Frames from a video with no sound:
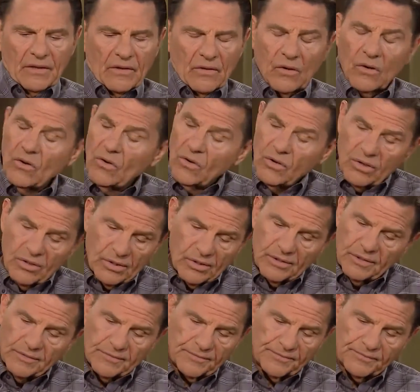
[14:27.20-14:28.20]
Oh,
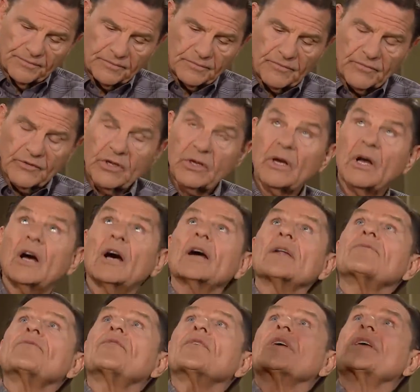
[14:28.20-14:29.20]

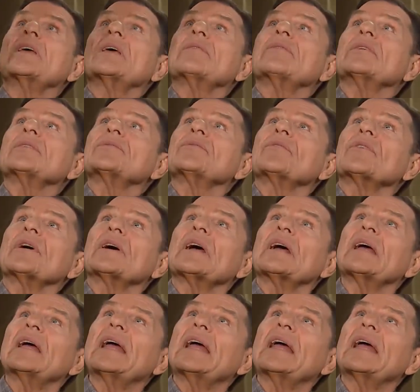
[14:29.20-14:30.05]
God forgive us for